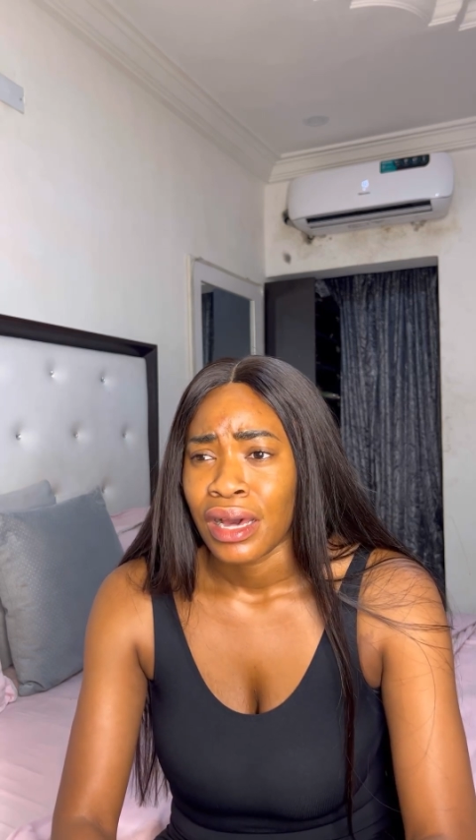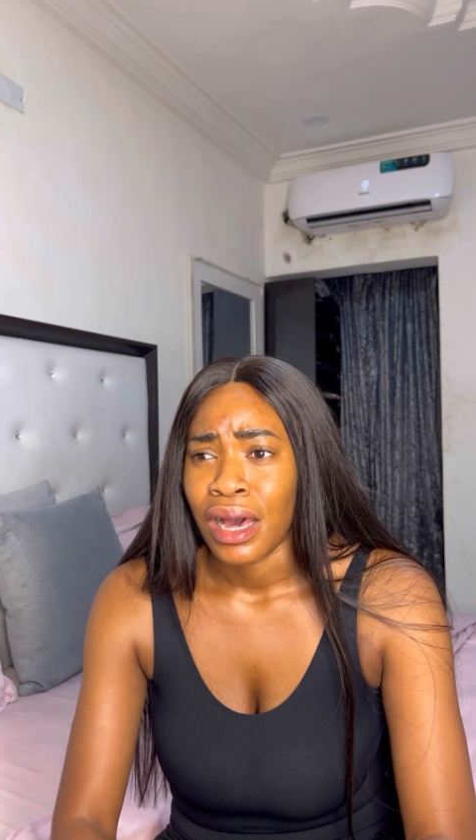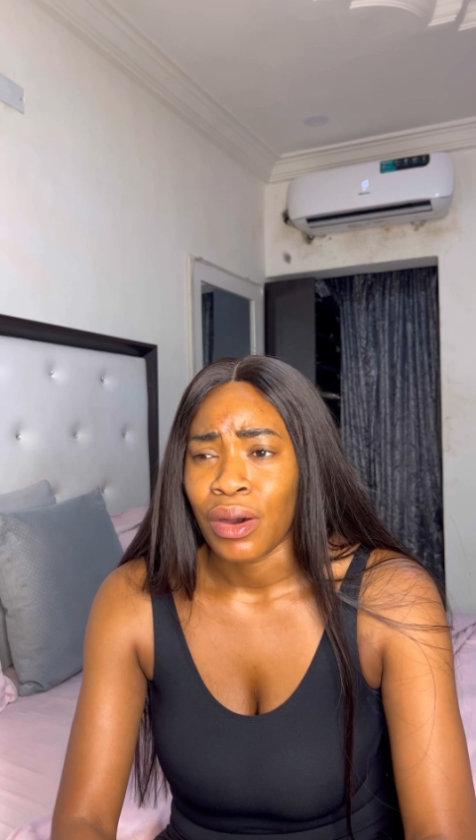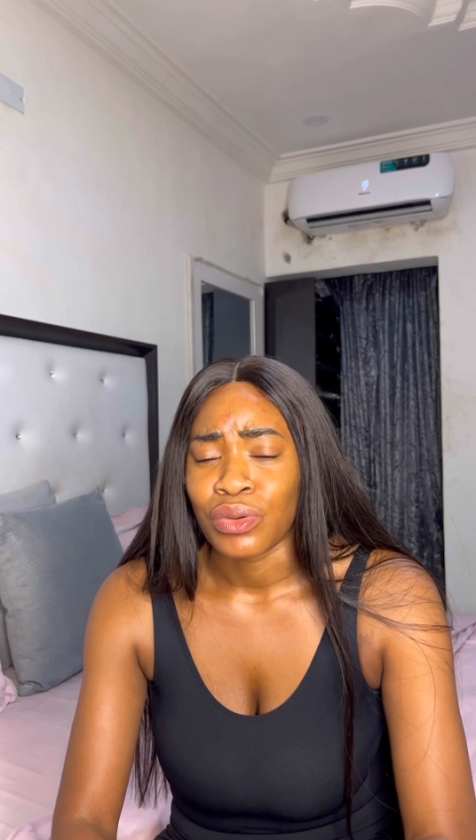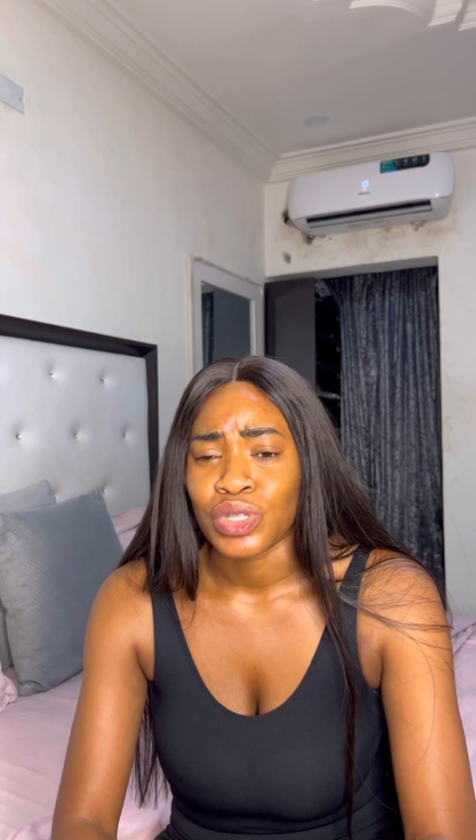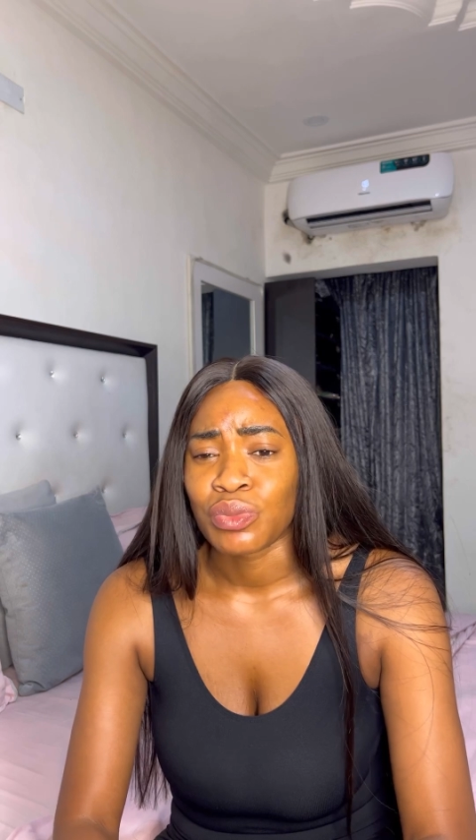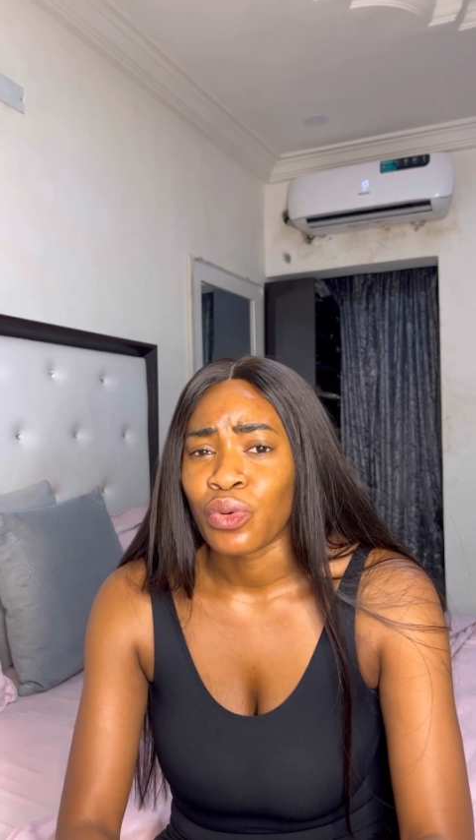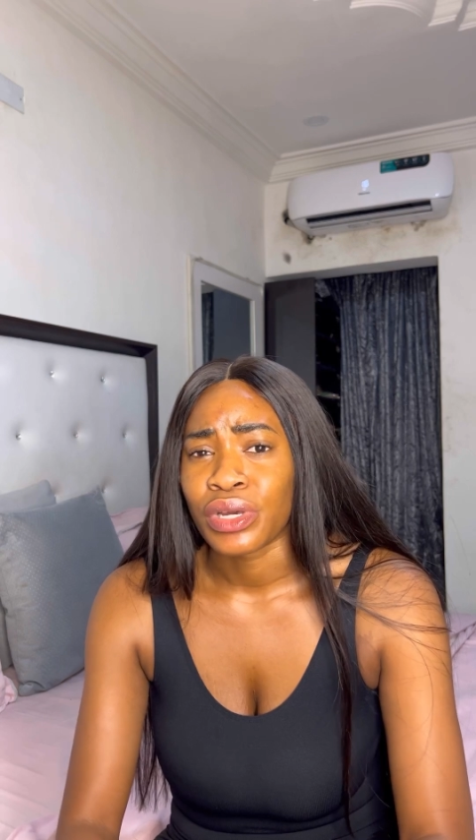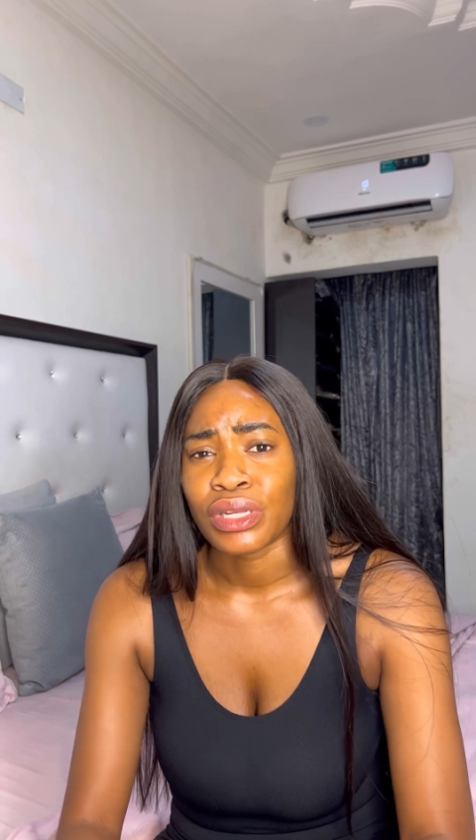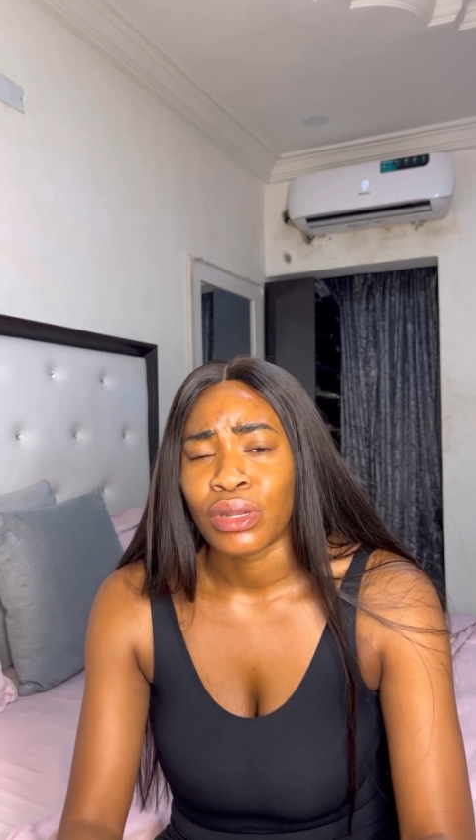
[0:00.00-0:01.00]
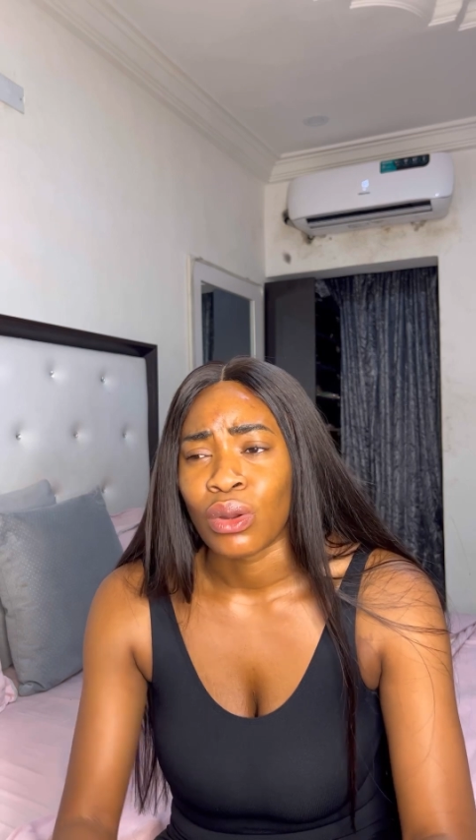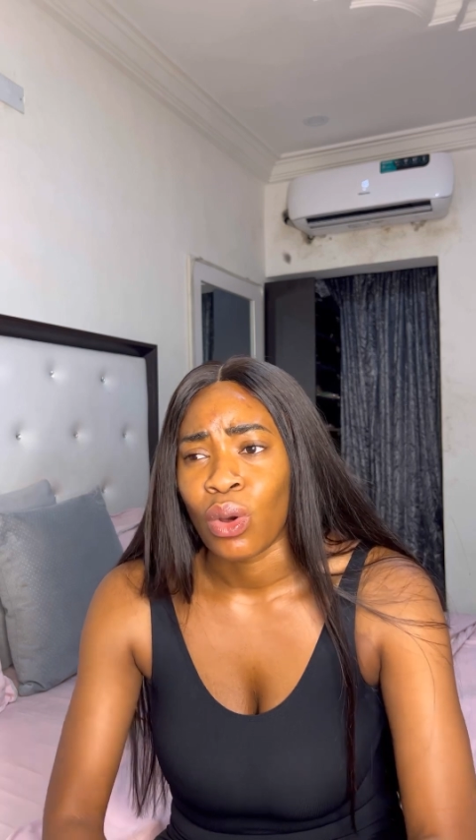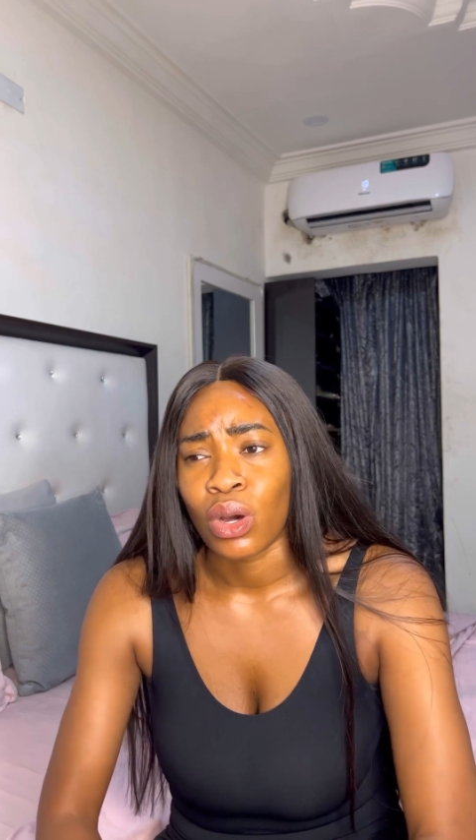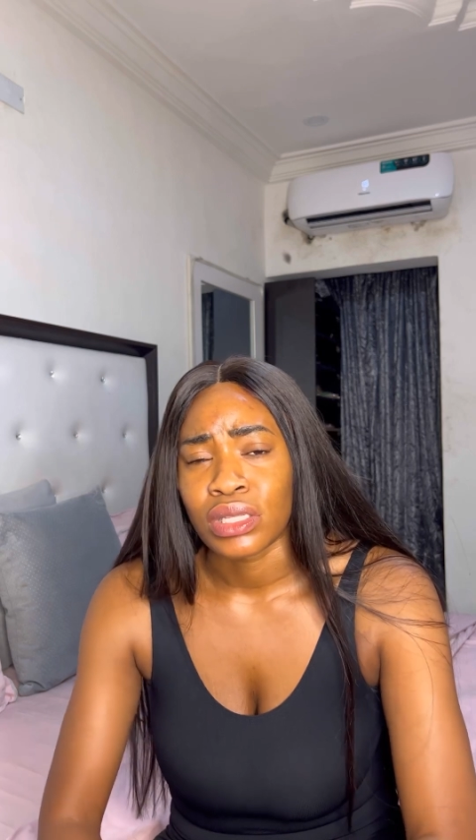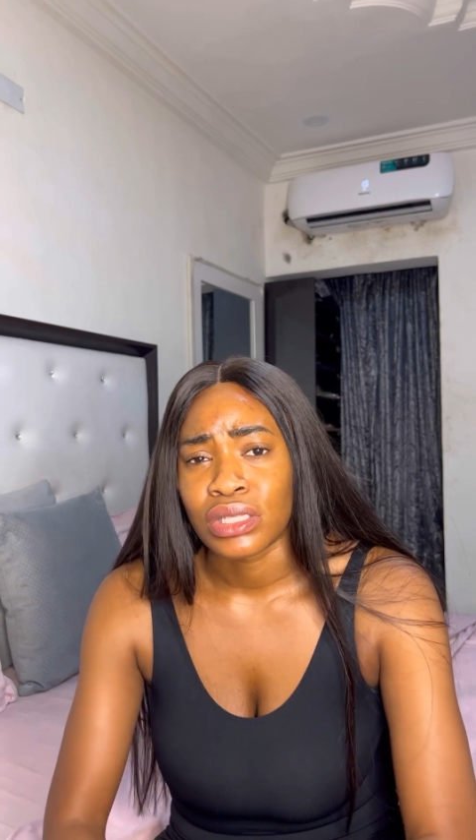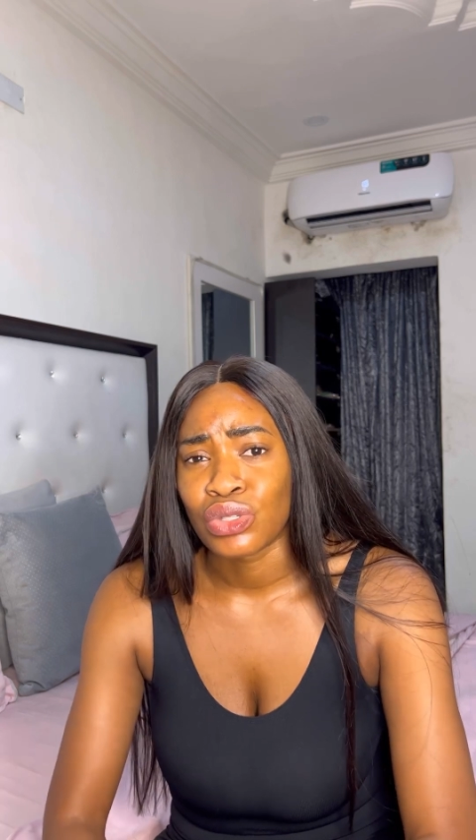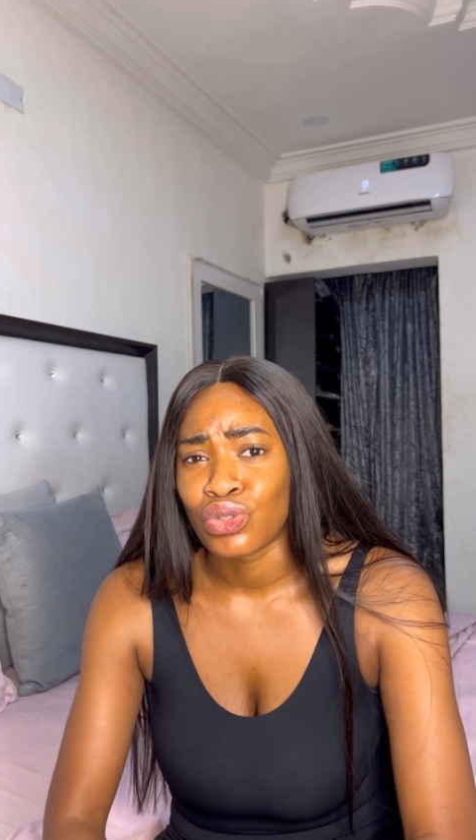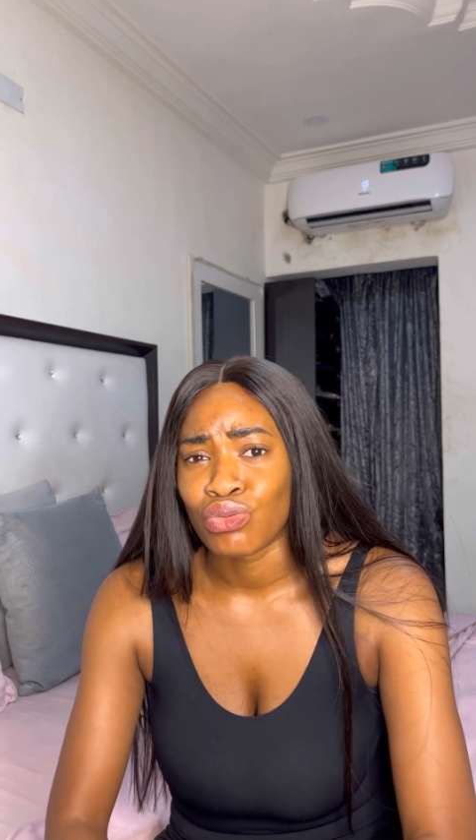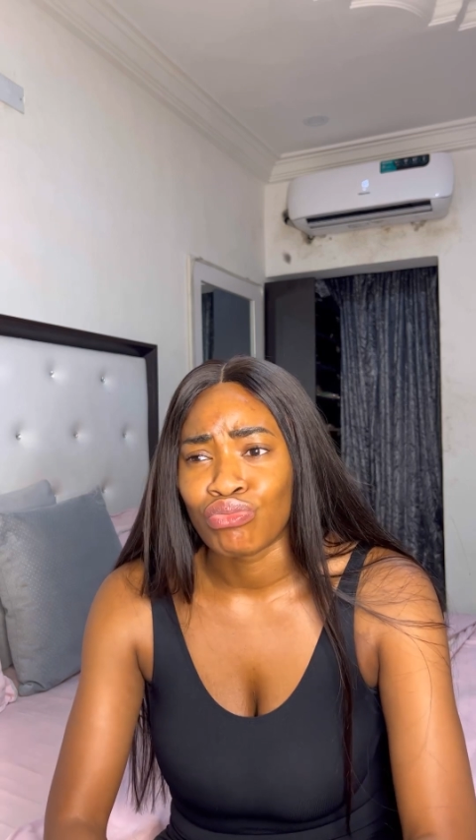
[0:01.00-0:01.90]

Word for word: i was smoking a lot to